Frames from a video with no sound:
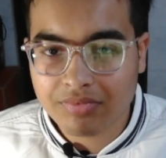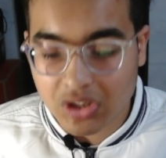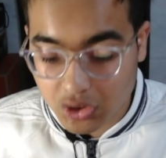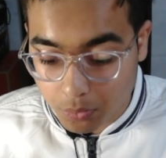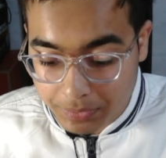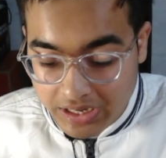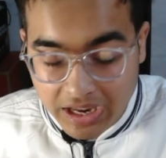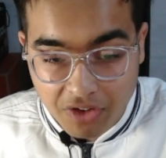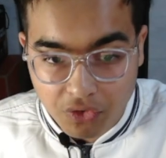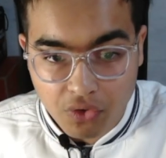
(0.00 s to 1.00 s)
So be
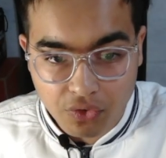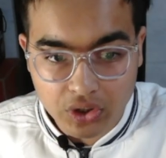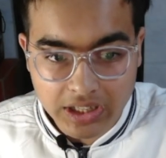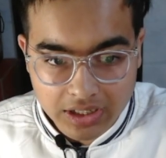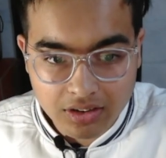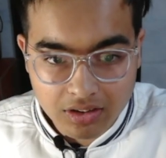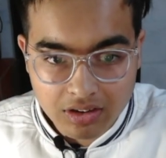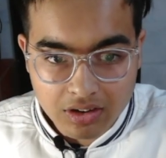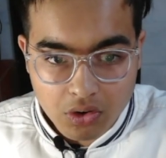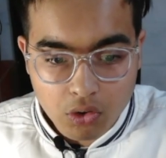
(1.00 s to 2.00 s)
careful for that.
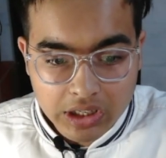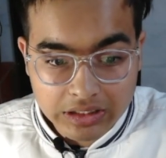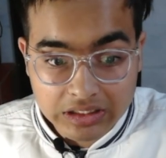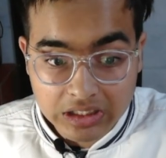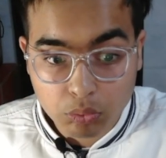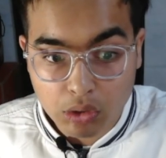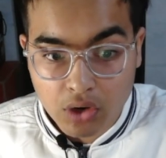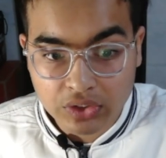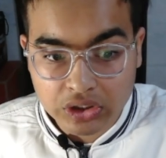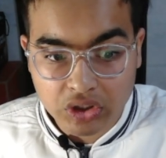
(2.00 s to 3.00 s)
Okay, this is one
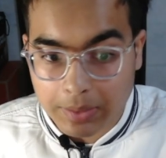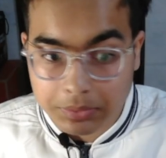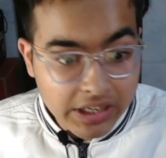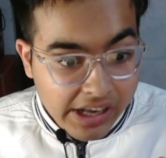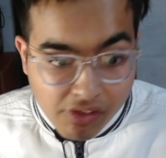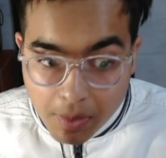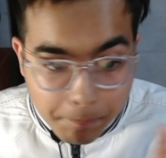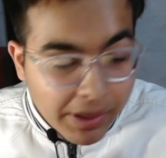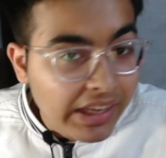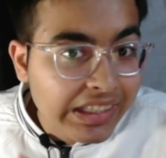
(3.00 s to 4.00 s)
of the traps. Never
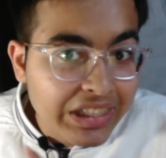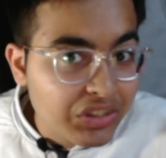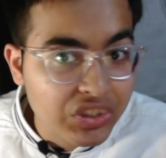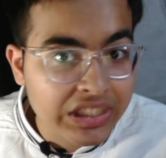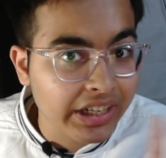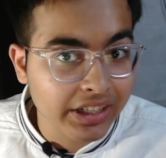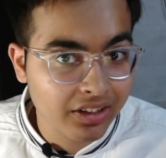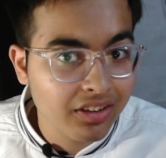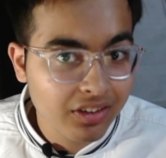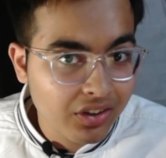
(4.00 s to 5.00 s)
play king g8.
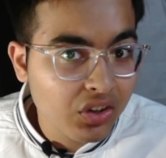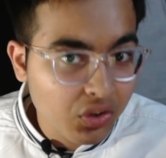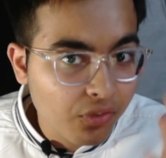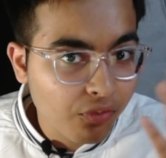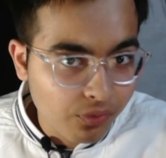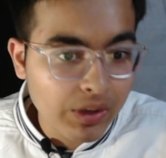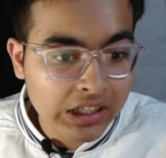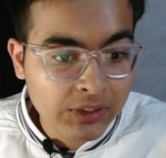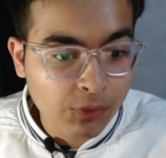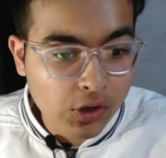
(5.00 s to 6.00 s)

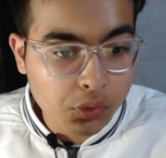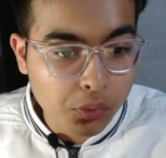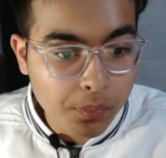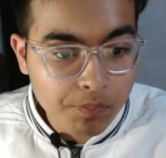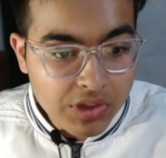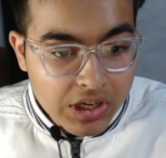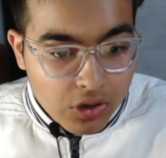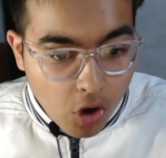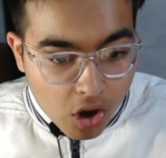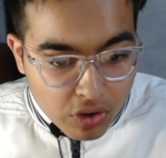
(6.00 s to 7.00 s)
It's for you.
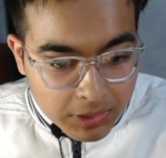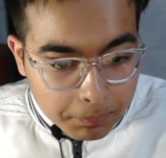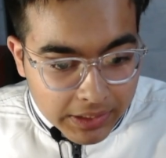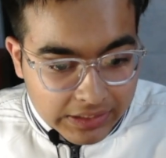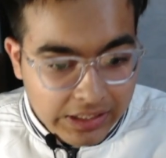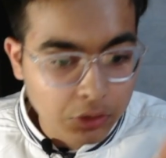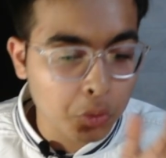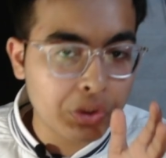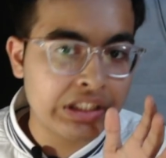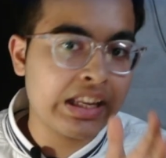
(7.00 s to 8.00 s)
Always play king
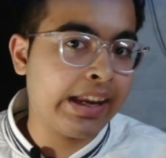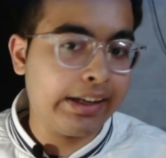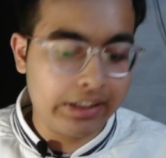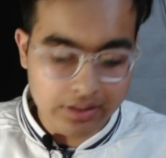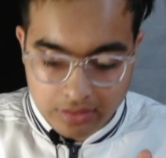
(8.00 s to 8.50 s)
to e8.